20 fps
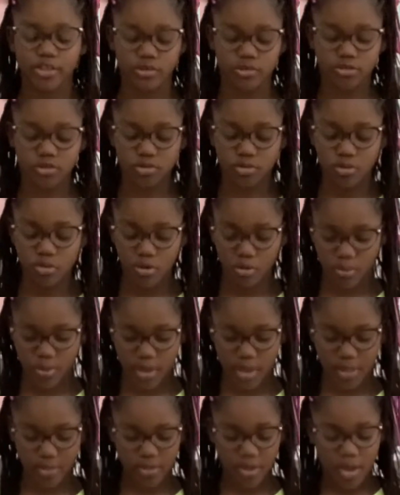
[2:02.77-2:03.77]
school
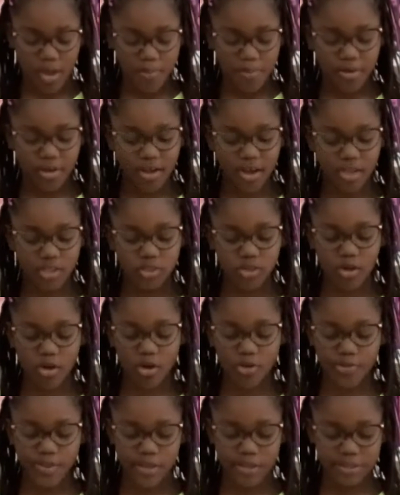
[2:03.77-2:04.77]
with, because
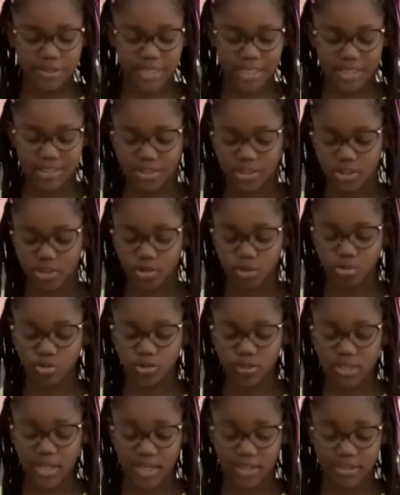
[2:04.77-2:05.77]
all those years the
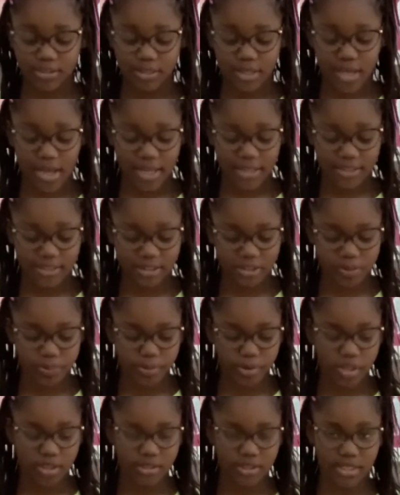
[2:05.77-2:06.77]
school has had its
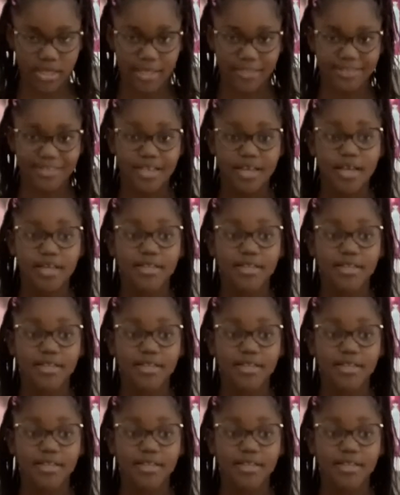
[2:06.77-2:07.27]
birthdays,